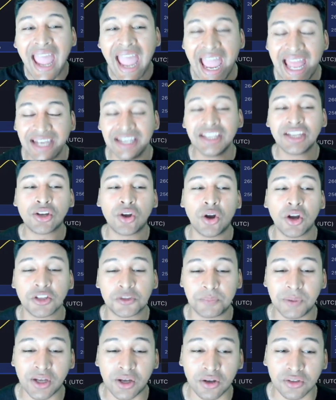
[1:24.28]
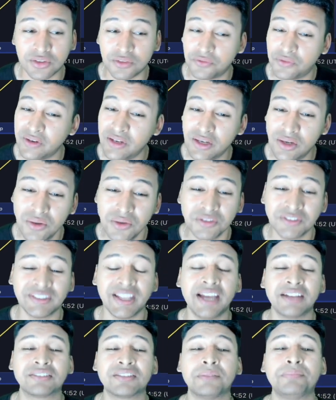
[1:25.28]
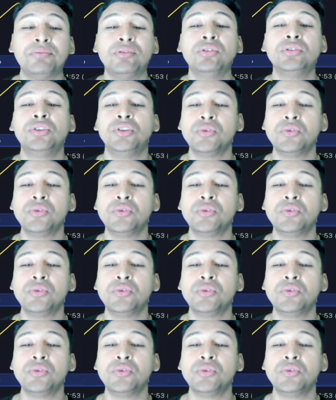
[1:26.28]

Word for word: any cost, because if we lose that support,